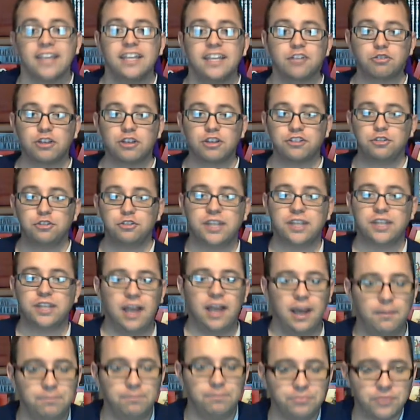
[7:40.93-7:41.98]
get tricks you can
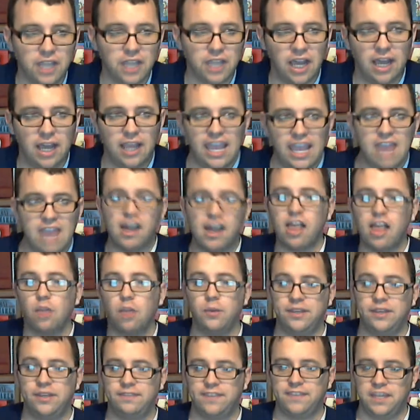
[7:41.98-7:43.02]
have a
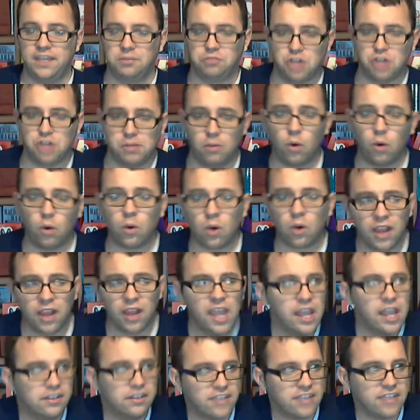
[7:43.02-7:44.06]
Halloween theme to them, or
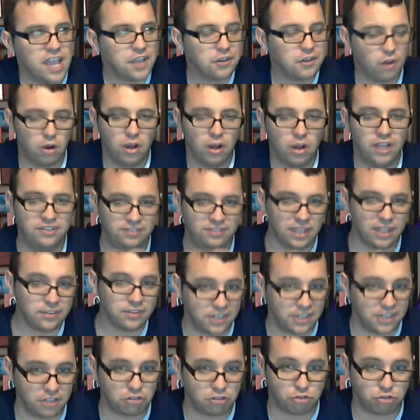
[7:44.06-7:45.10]
take your
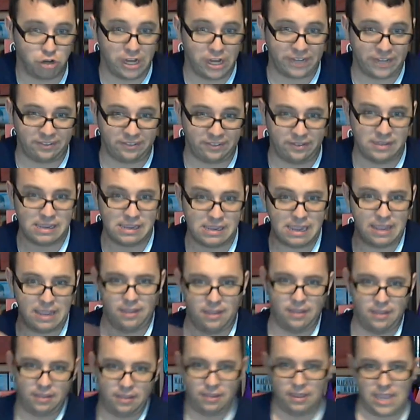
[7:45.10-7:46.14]
existing tricks
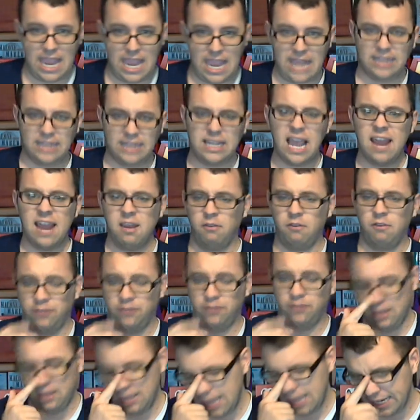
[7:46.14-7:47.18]
and kind
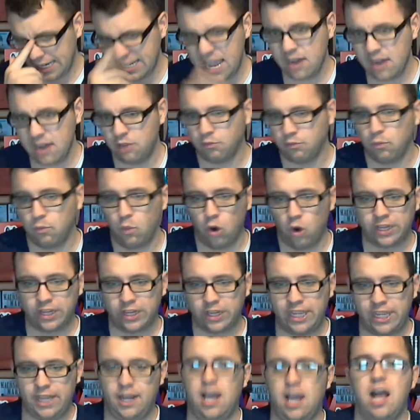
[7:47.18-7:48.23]
of
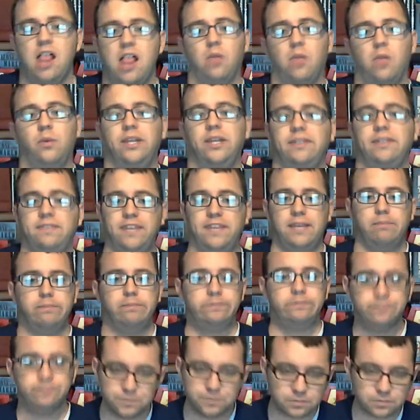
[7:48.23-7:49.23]
work in a Halloween theme.